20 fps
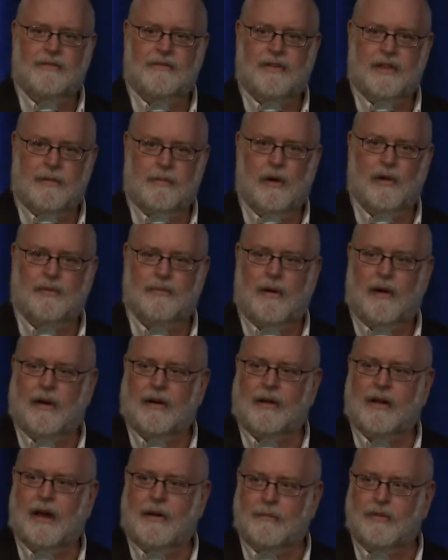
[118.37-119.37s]
for the most
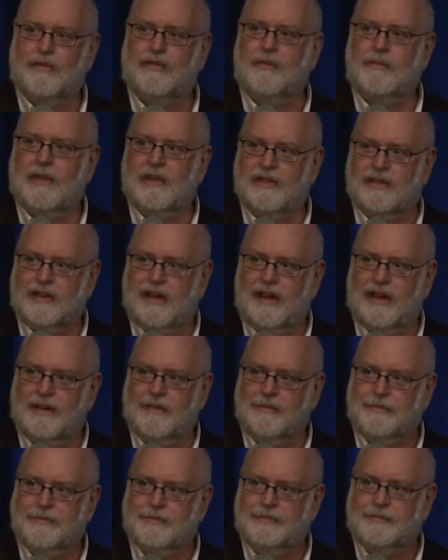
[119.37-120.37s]
part, comes from the
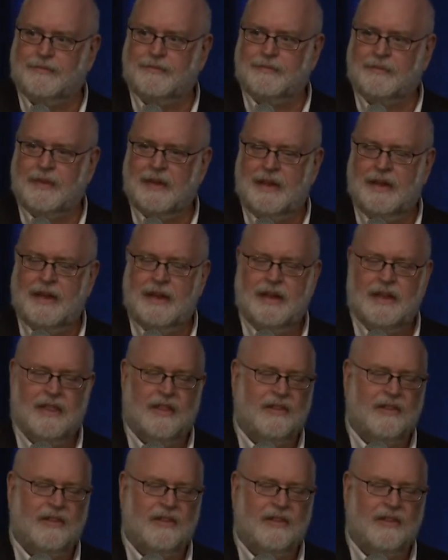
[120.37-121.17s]
sun. The